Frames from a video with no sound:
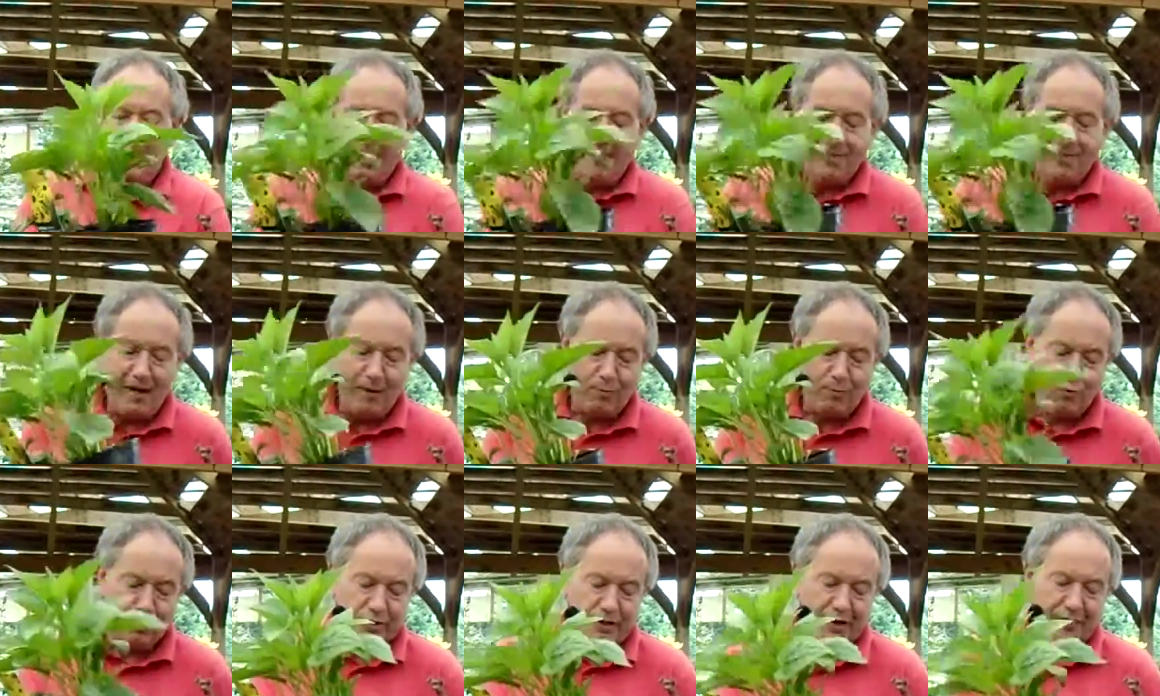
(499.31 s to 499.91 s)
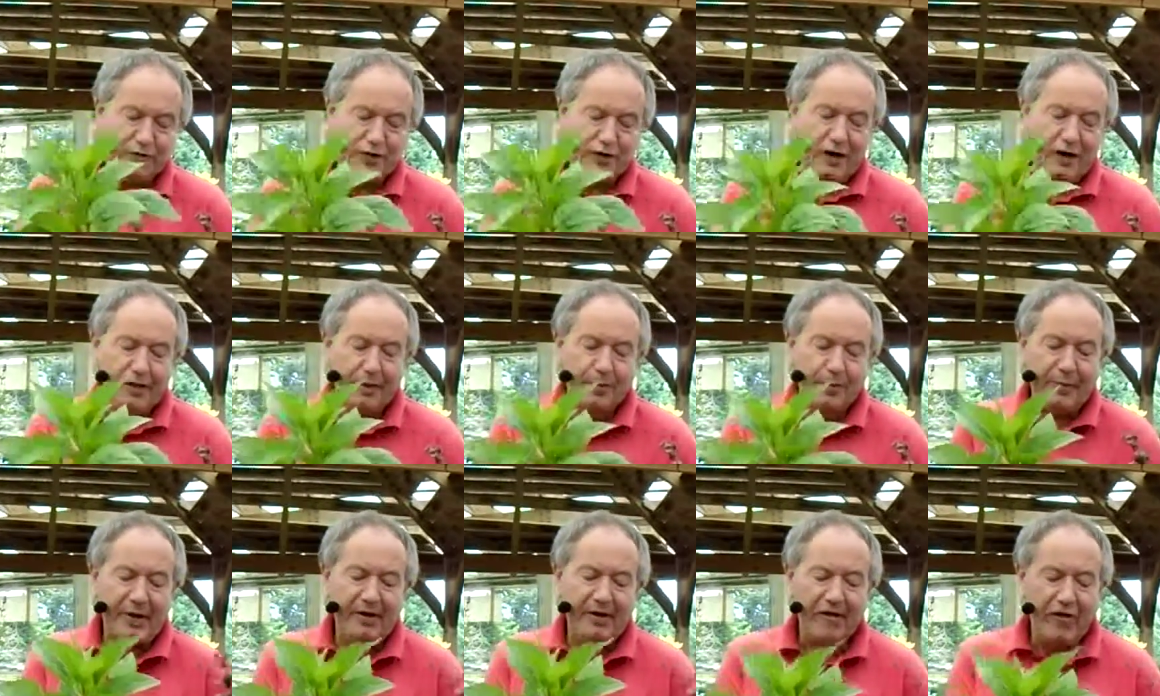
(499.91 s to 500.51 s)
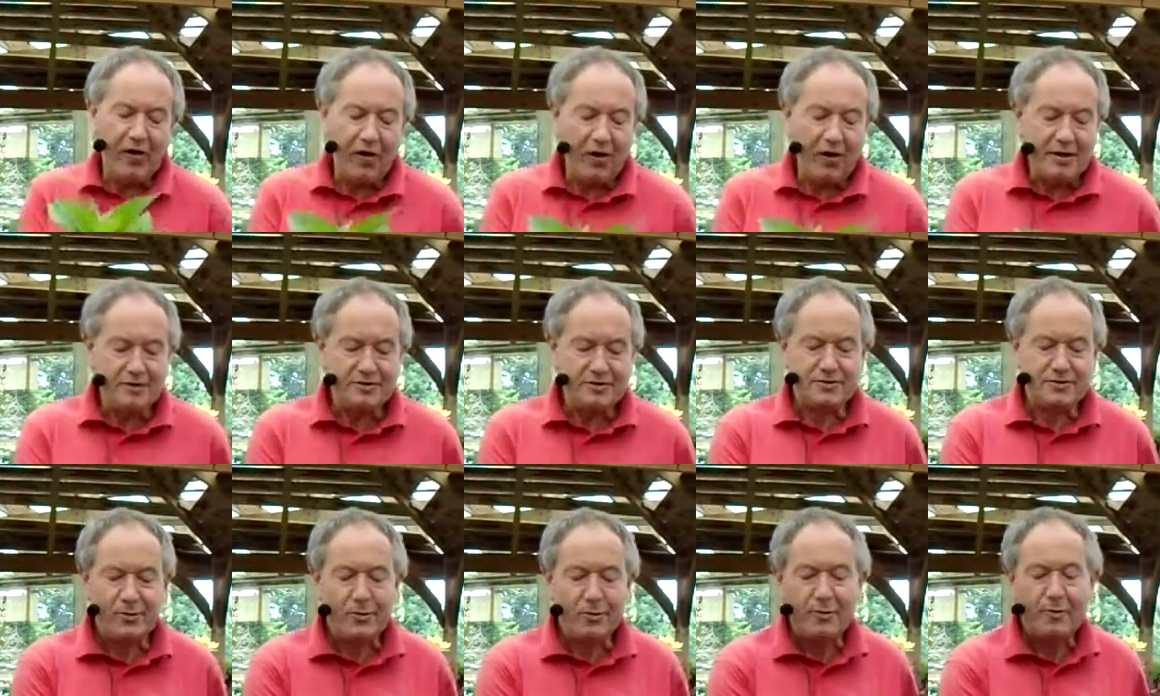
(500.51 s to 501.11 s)
That will give you a little bit of
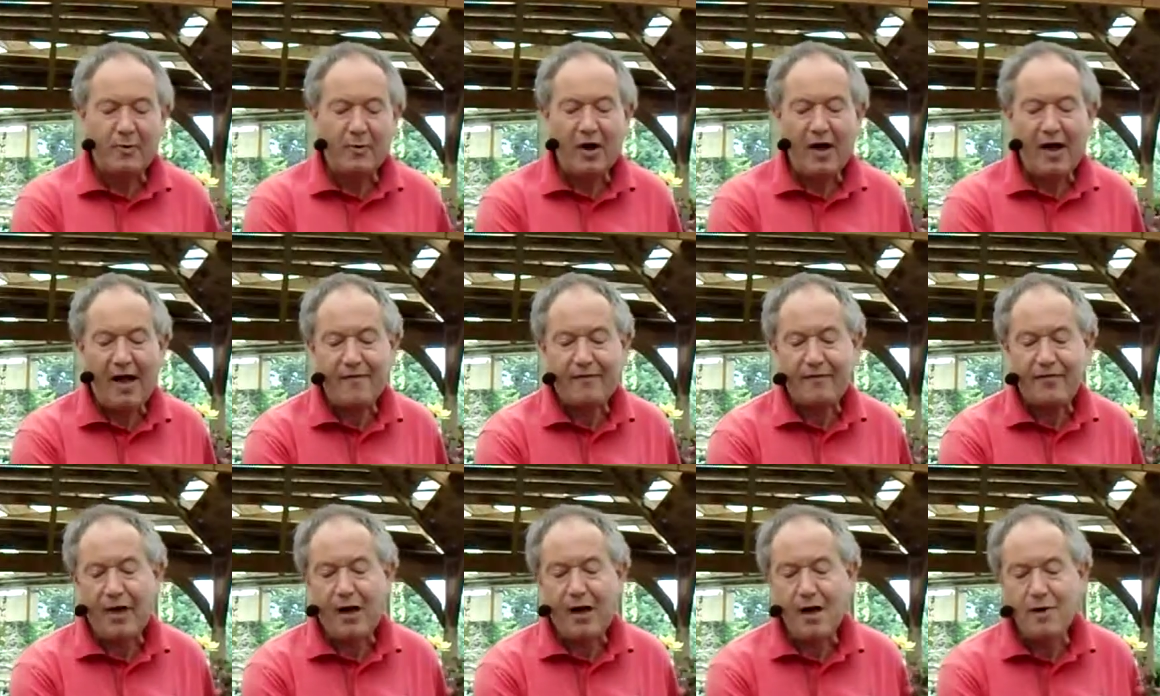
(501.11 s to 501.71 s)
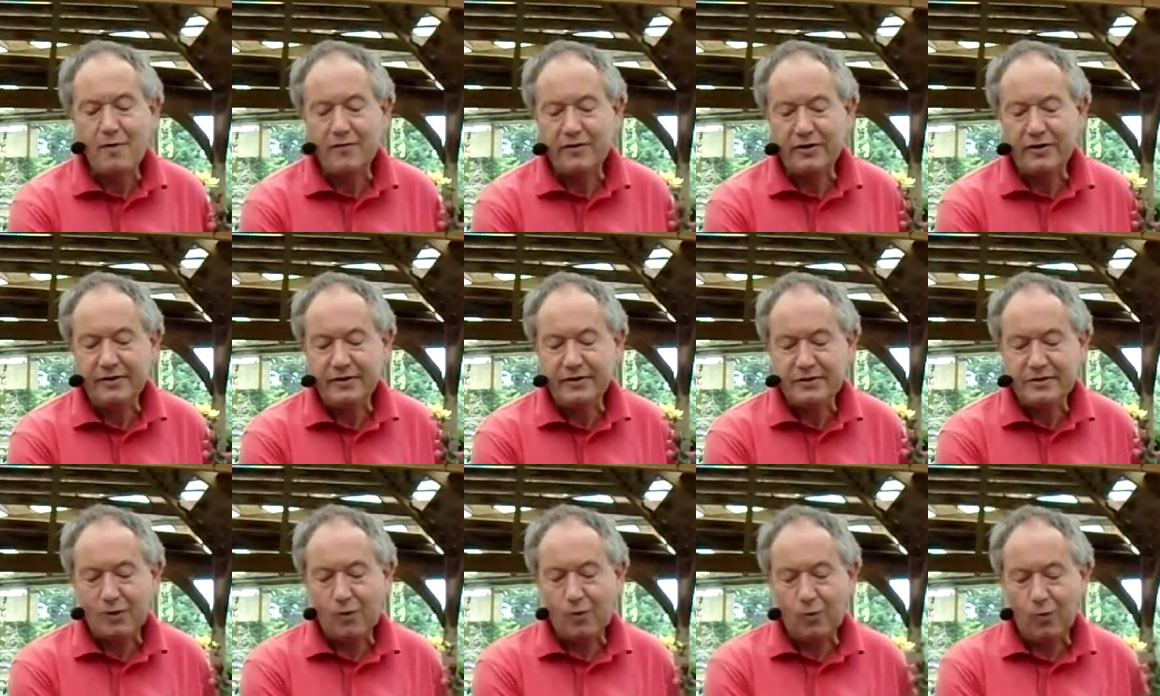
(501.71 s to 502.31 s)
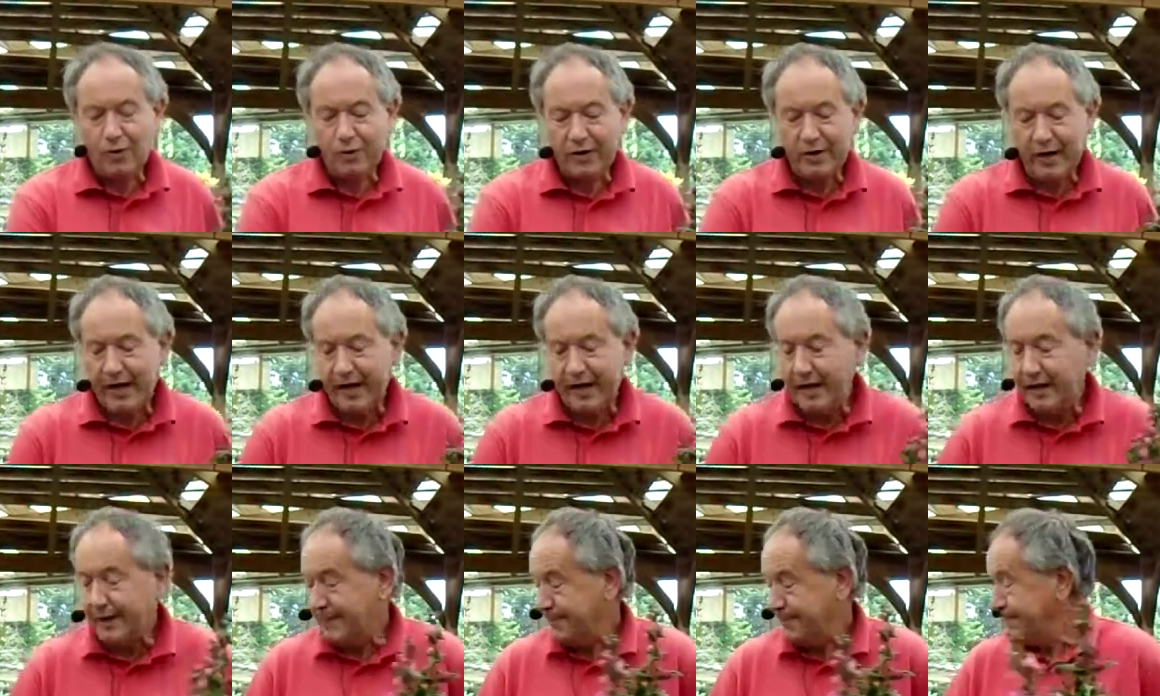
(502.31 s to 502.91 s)
height, so we might have that over in this corner
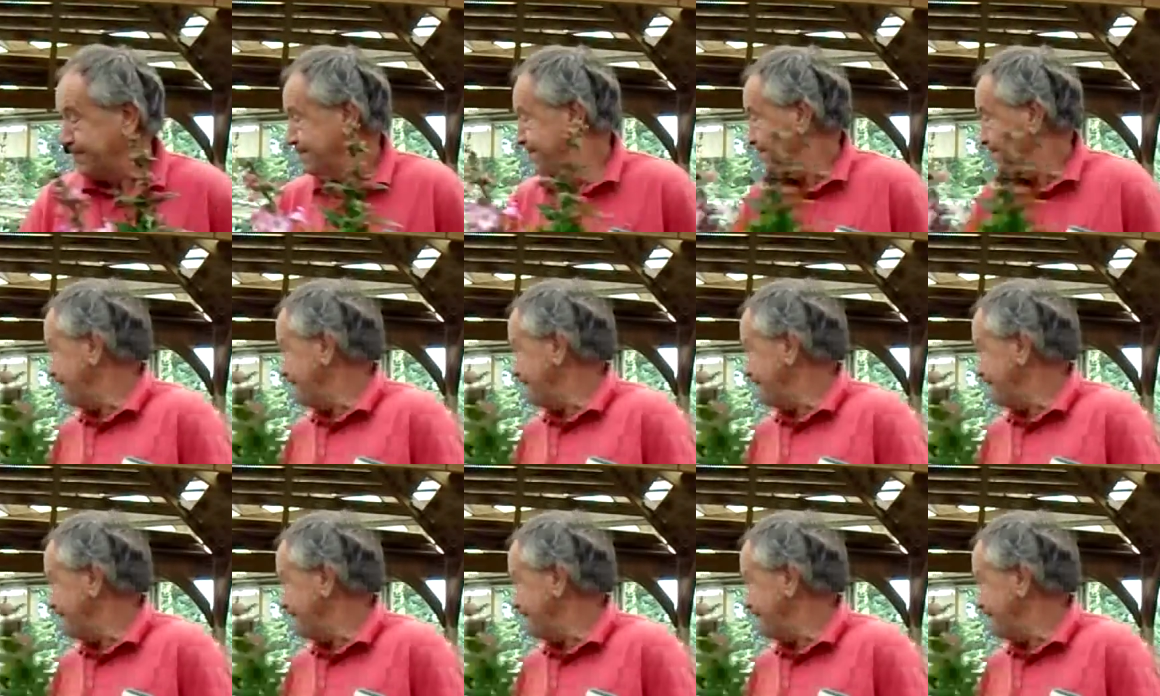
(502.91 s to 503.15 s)
here.